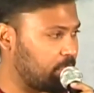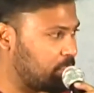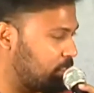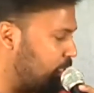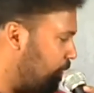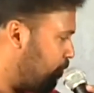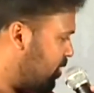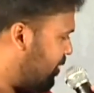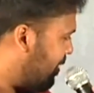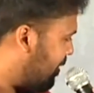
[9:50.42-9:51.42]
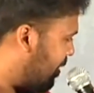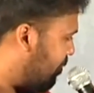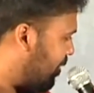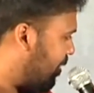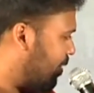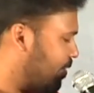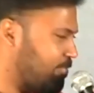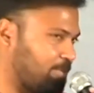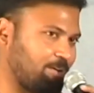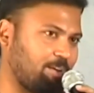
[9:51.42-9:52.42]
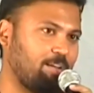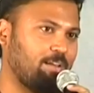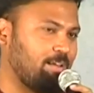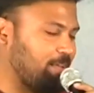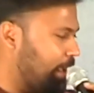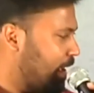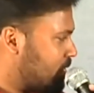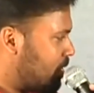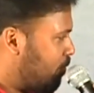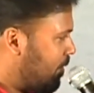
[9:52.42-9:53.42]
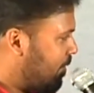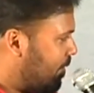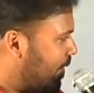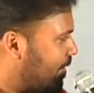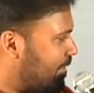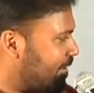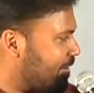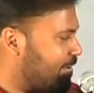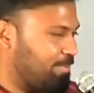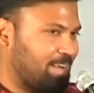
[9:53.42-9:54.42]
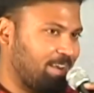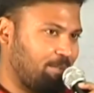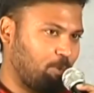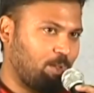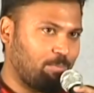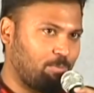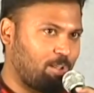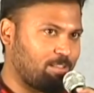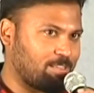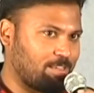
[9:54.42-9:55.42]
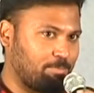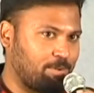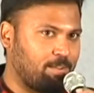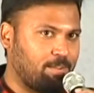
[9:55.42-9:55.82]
I should say, appreciate Rahman Garu for accepting Karthik when he brought the script.